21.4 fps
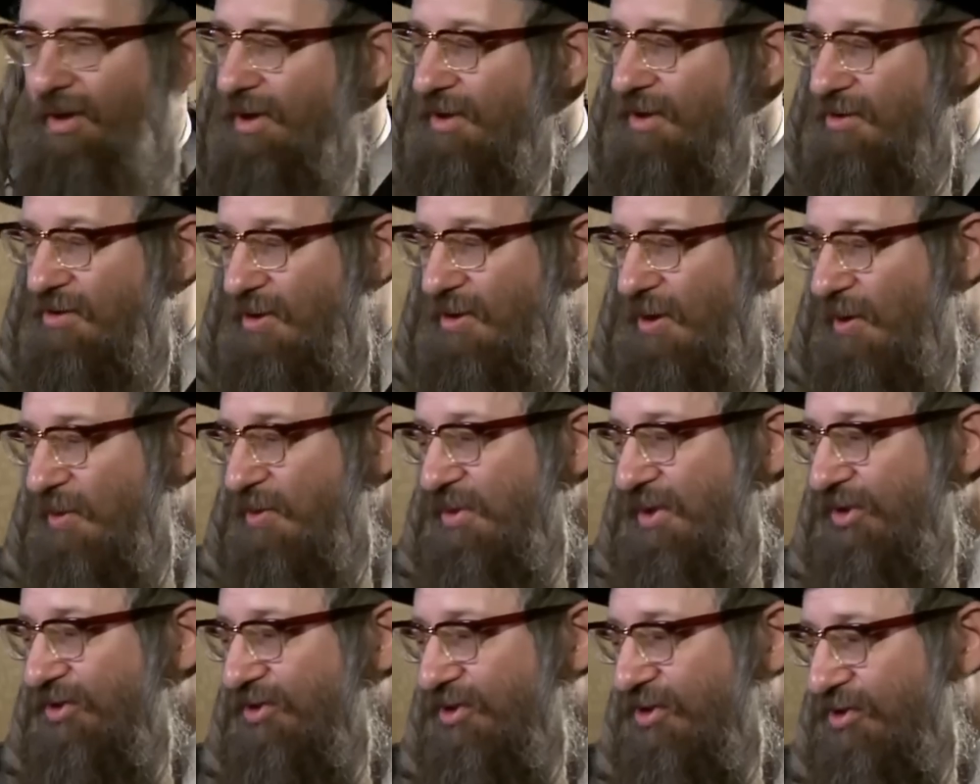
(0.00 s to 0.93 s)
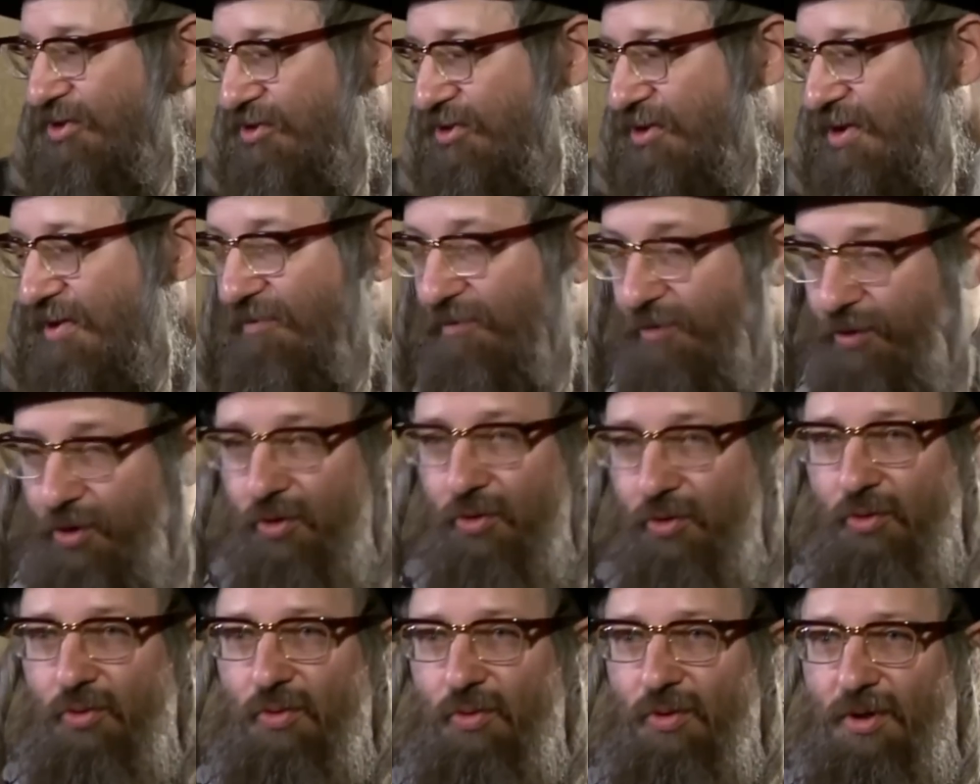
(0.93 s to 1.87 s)
No, this is the
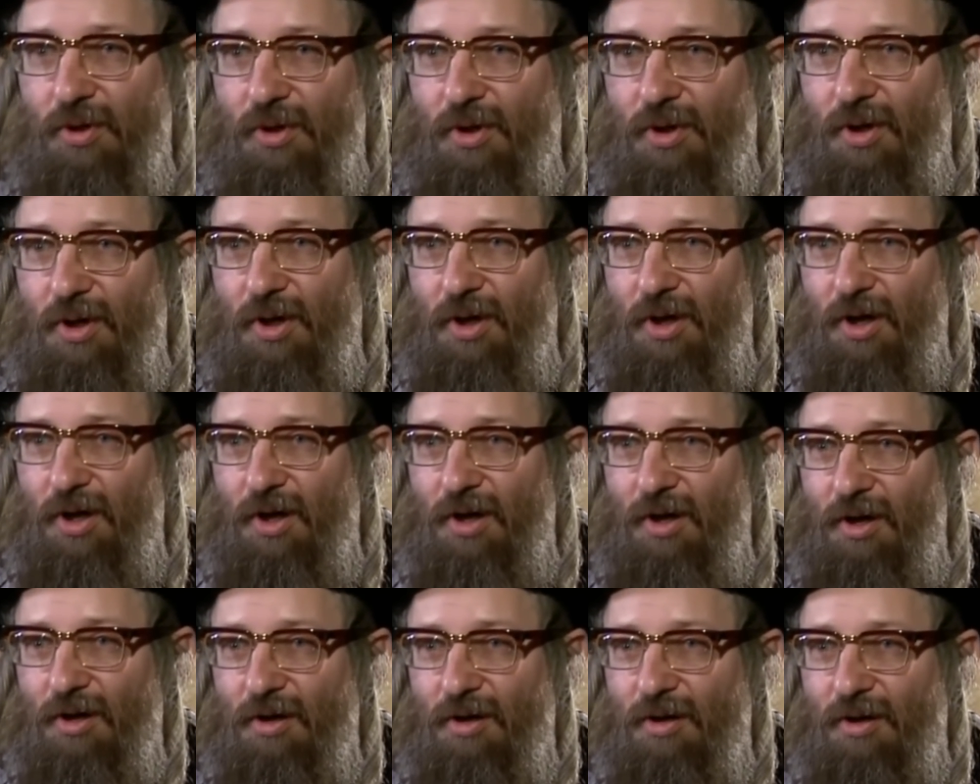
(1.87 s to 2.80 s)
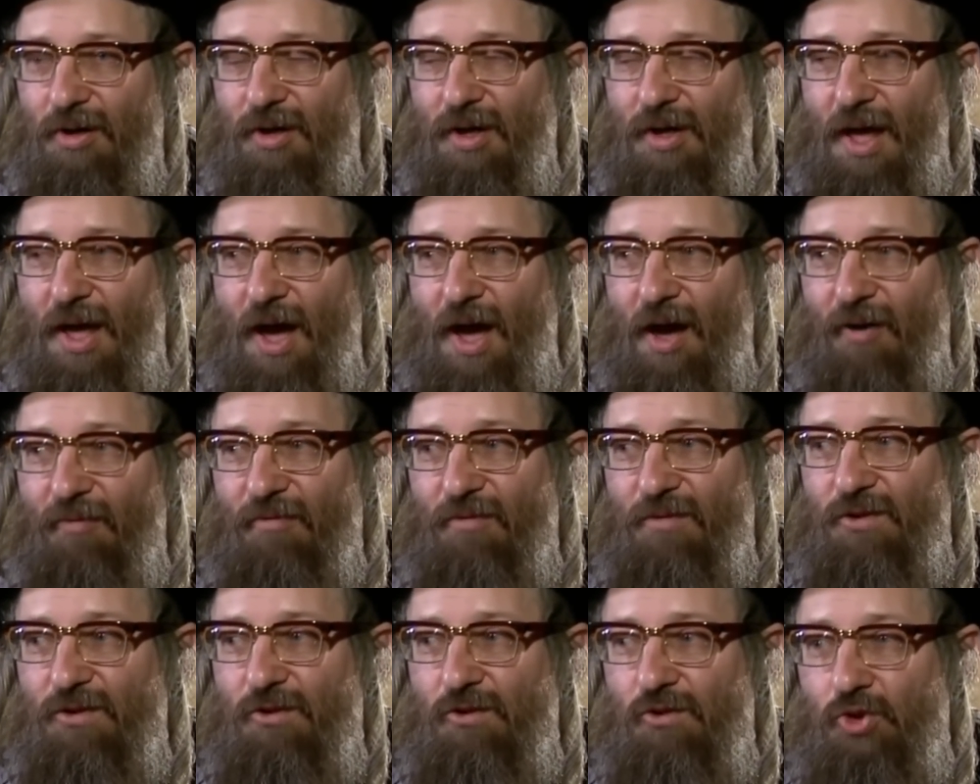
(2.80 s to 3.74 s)
view
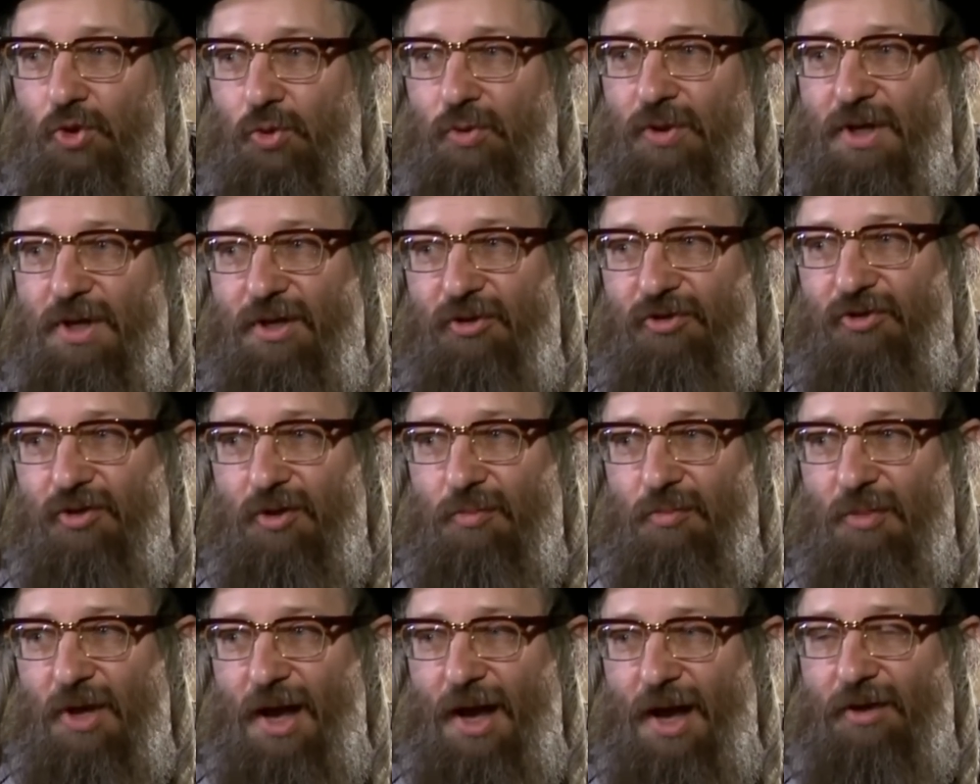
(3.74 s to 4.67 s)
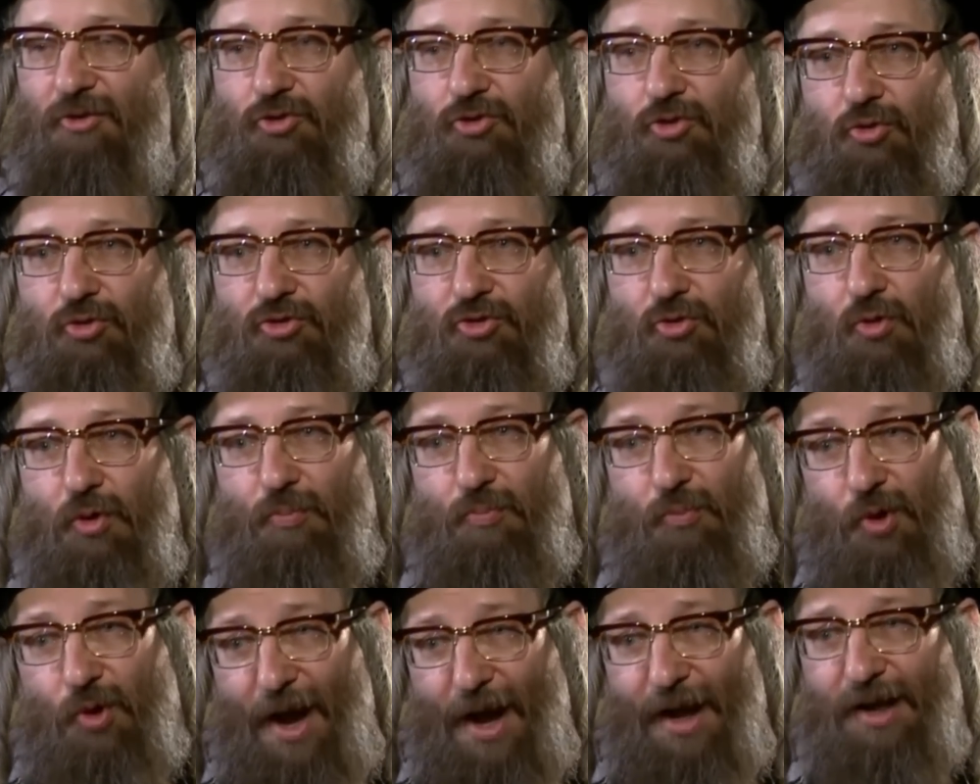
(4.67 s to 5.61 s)
of Judaism and Jews who are
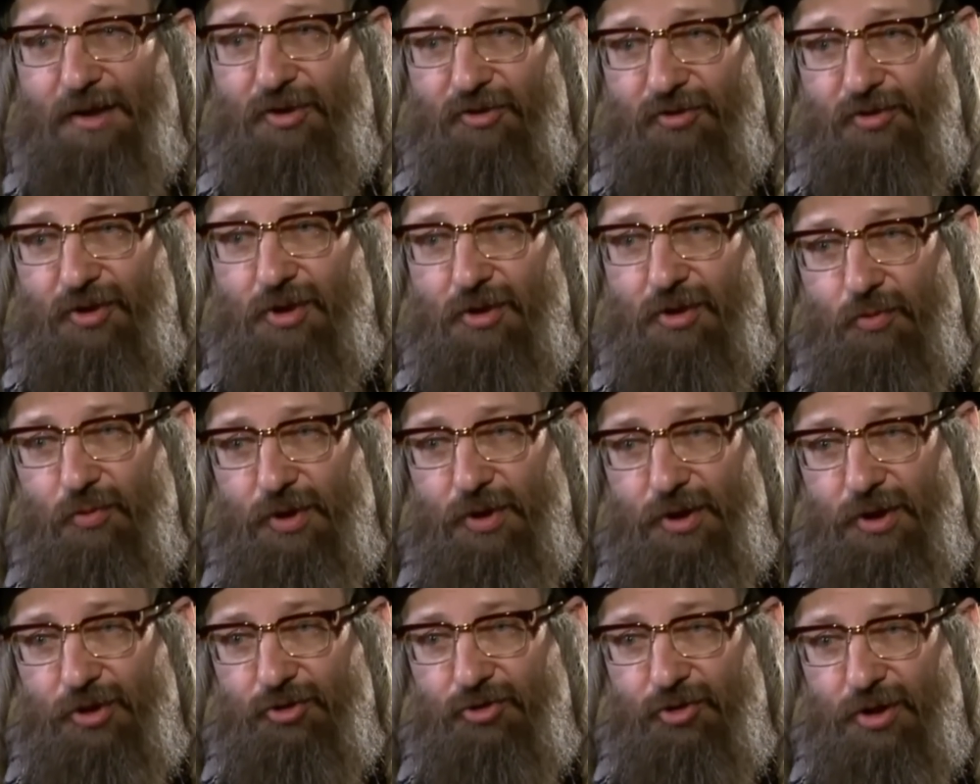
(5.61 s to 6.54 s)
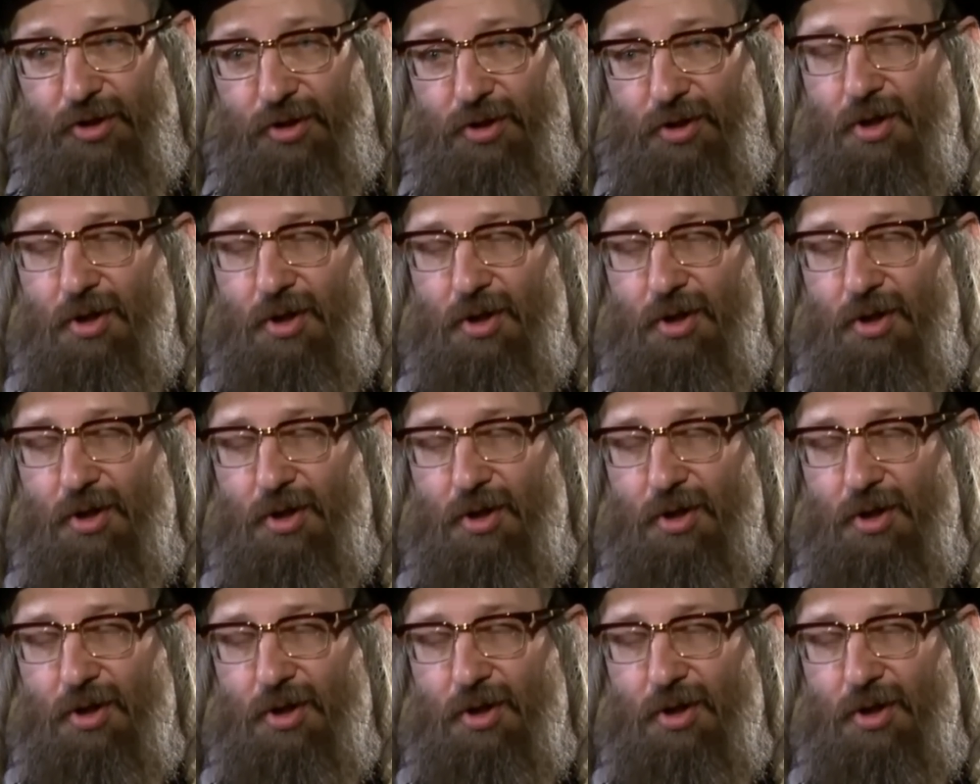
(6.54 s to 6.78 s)
practicing the religion,